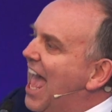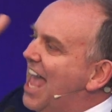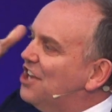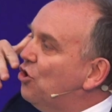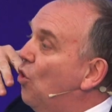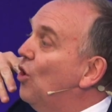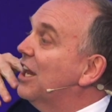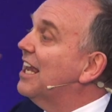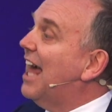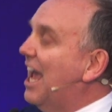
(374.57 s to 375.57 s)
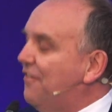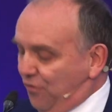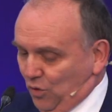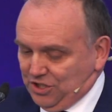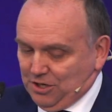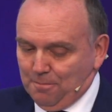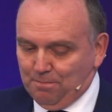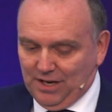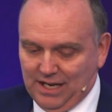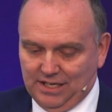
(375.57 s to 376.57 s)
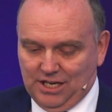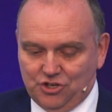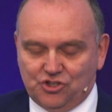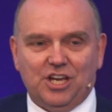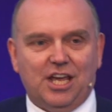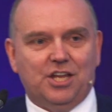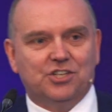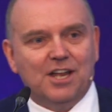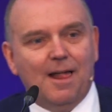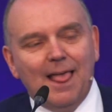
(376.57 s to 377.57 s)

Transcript: his whole life was completely changed.